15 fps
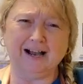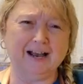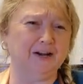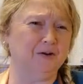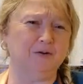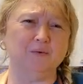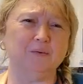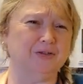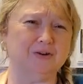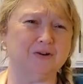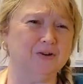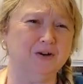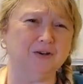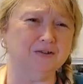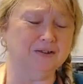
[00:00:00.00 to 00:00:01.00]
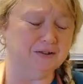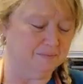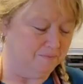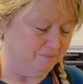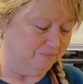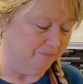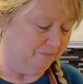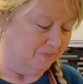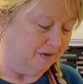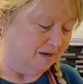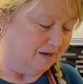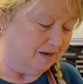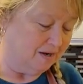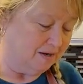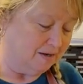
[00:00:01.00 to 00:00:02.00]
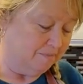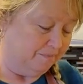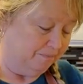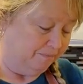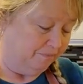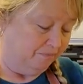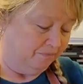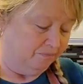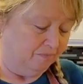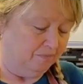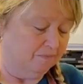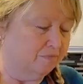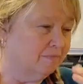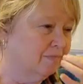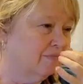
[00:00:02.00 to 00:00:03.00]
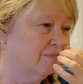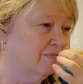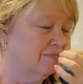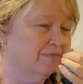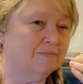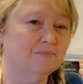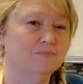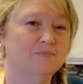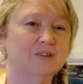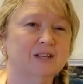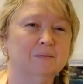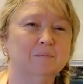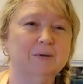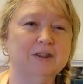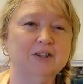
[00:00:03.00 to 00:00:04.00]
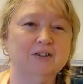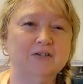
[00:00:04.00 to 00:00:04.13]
I don't know what they're called. But